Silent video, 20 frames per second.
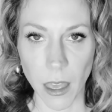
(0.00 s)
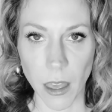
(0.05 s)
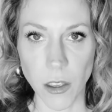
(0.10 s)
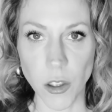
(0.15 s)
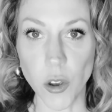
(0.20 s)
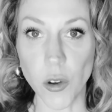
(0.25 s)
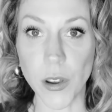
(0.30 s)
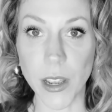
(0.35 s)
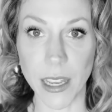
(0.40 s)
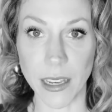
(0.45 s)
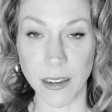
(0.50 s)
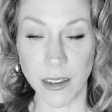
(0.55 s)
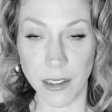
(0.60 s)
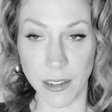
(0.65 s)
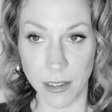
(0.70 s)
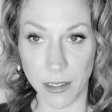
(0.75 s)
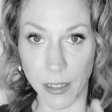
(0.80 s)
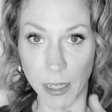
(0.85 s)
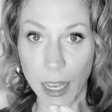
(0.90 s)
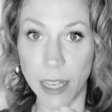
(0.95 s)
You can,
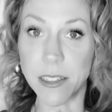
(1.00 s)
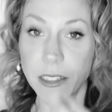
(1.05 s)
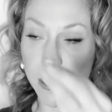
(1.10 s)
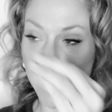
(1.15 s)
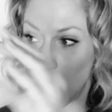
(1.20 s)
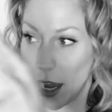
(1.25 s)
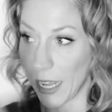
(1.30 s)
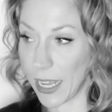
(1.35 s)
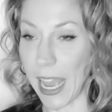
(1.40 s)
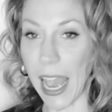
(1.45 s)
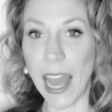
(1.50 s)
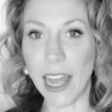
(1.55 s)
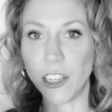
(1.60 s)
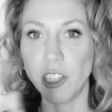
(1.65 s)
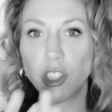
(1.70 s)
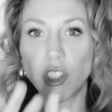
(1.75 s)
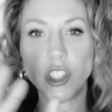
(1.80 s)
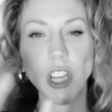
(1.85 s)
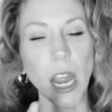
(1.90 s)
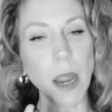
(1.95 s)
because
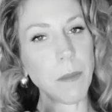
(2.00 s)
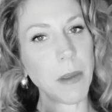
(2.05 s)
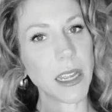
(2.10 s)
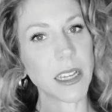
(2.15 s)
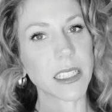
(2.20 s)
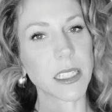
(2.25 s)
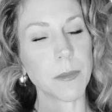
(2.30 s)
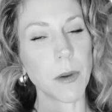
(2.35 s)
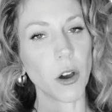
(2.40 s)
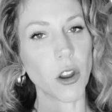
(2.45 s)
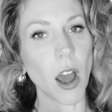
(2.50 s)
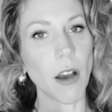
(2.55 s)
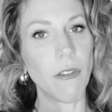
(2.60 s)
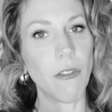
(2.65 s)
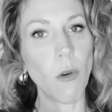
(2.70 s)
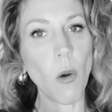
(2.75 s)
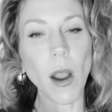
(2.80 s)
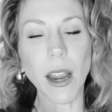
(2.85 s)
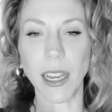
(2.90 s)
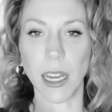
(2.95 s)
again, shaming is about
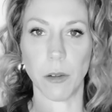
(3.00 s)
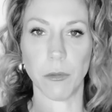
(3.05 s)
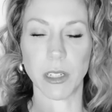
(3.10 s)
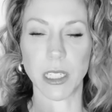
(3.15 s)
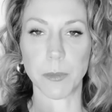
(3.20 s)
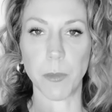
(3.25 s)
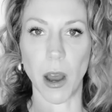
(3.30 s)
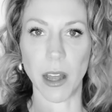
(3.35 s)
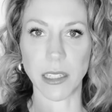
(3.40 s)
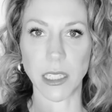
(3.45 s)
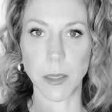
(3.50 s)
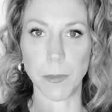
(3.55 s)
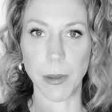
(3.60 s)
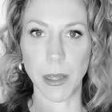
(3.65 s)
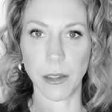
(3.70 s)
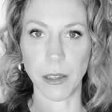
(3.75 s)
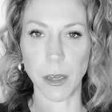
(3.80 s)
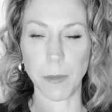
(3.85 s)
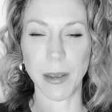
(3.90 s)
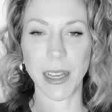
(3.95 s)
avoiding responsibility,